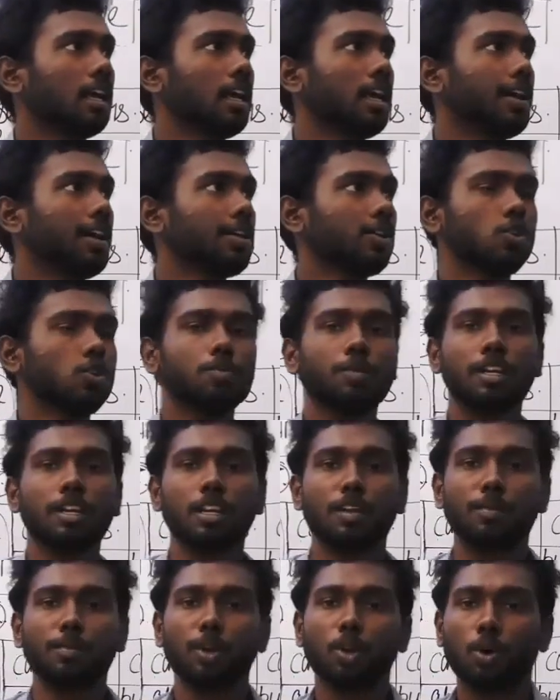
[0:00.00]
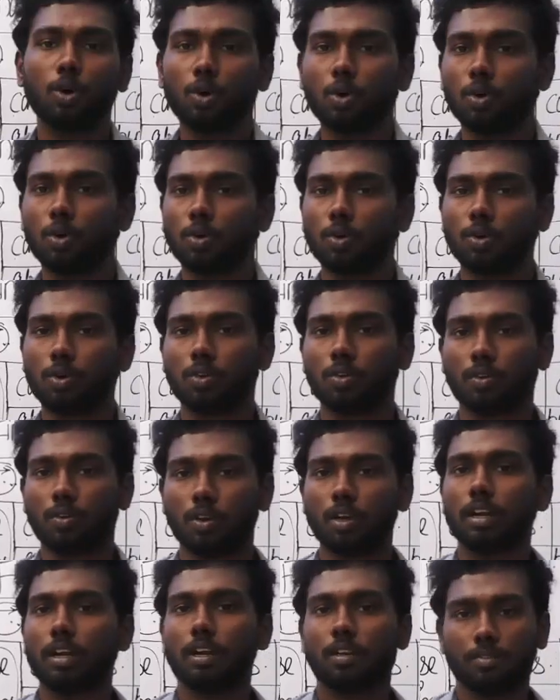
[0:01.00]
human
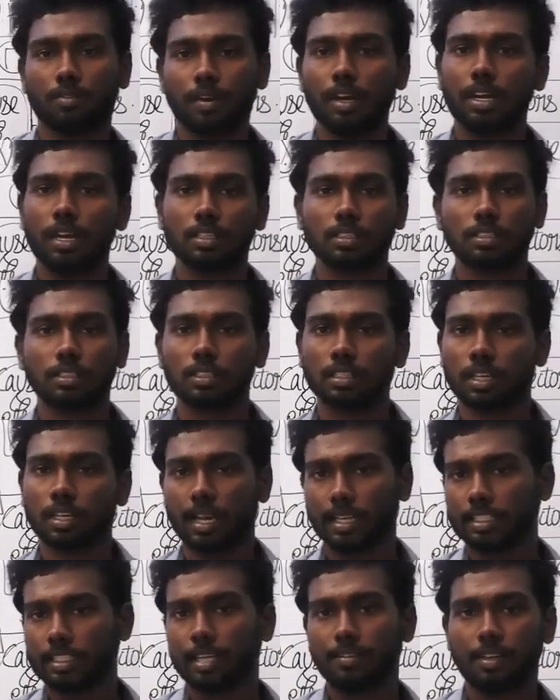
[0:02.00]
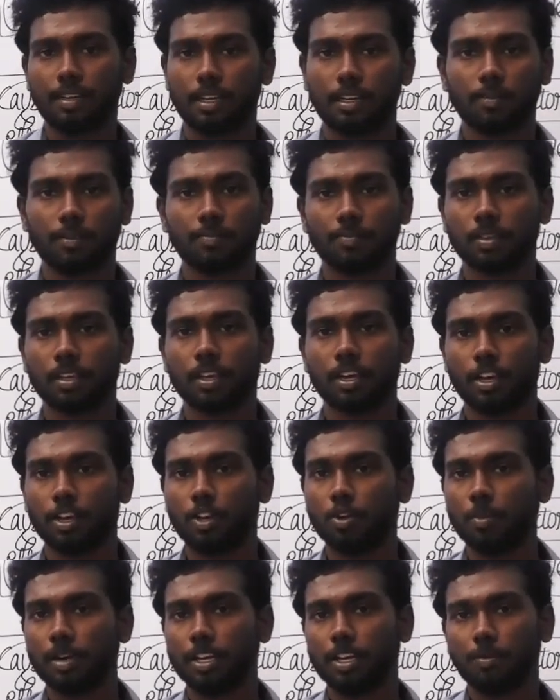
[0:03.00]
immunovirus, HIV,
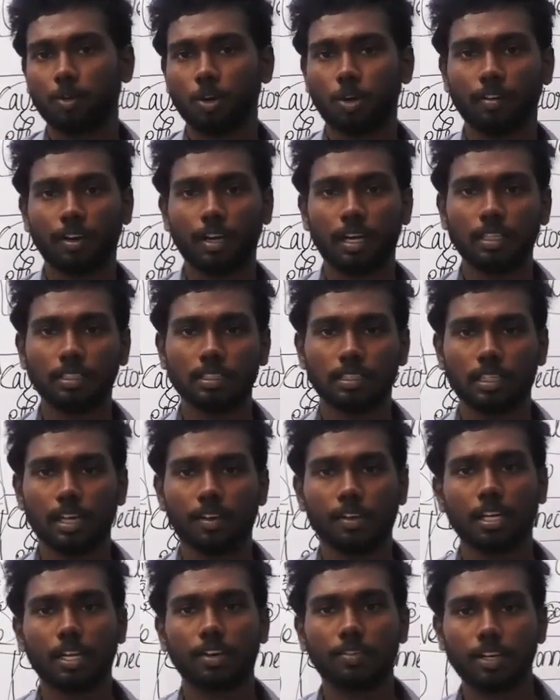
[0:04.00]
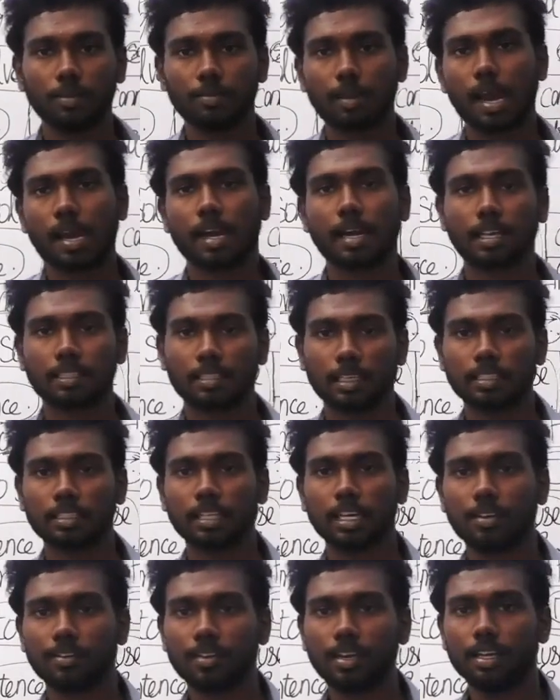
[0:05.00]
human immunovirus, they will give in bracket as
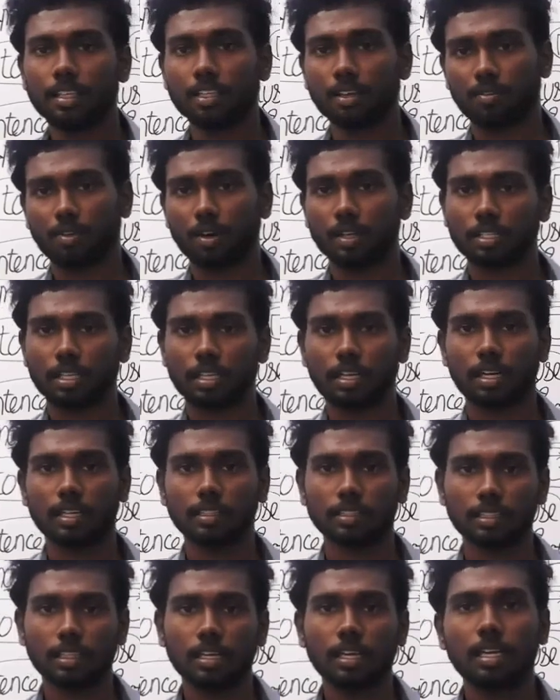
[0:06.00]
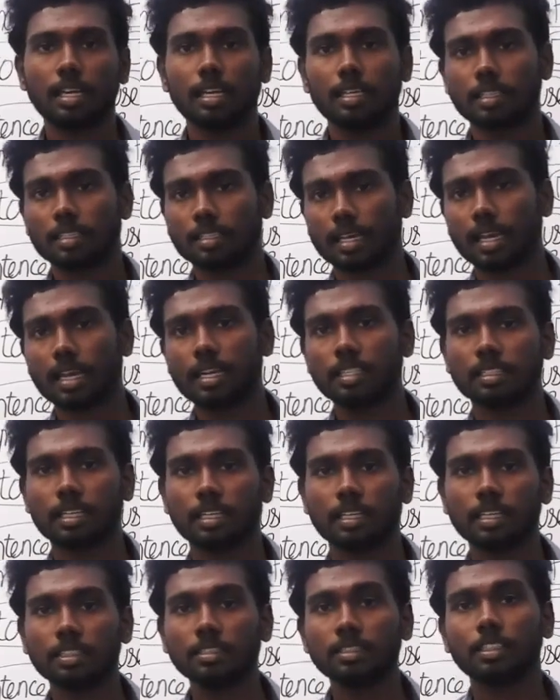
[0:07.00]
HIV in the first sentence. In the second
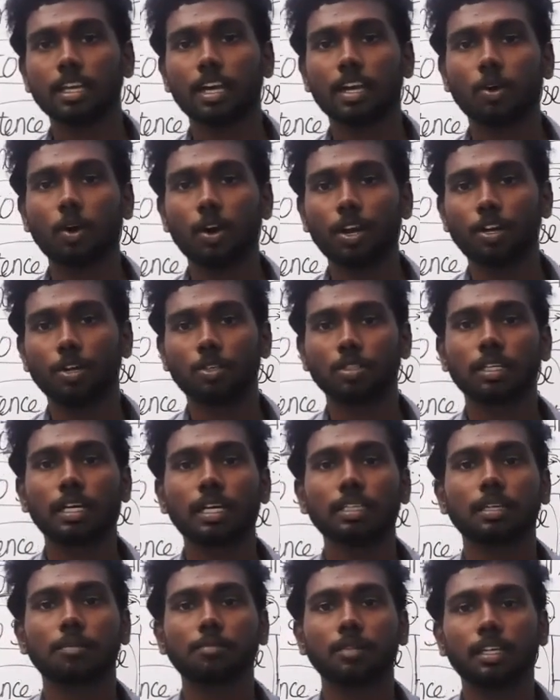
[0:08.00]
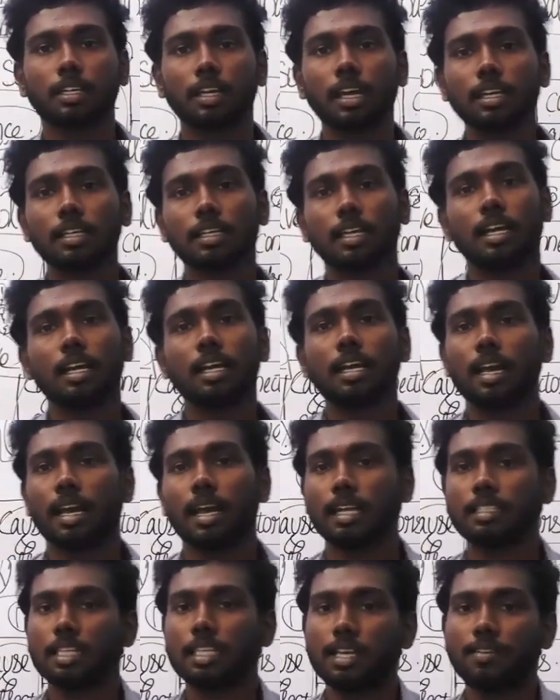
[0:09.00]
sentence, they are going to say something like
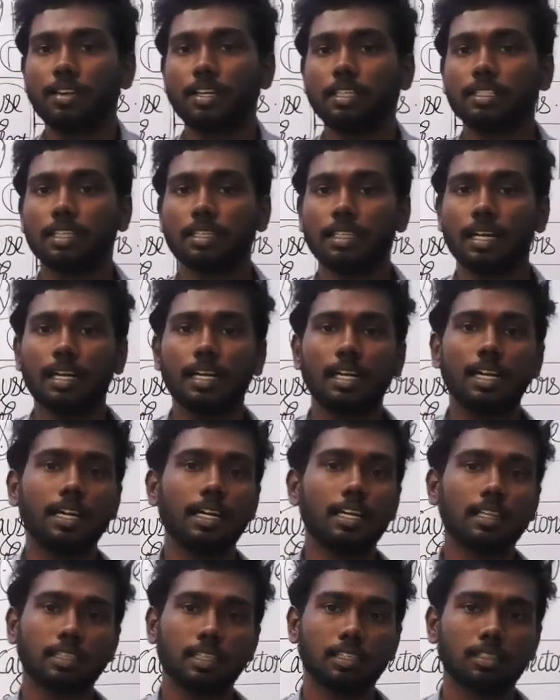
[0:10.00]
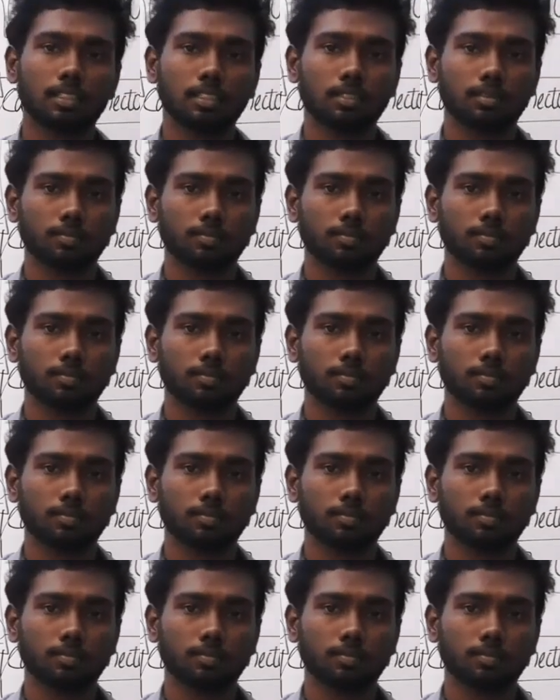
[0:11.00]
HIV is a deadly disease.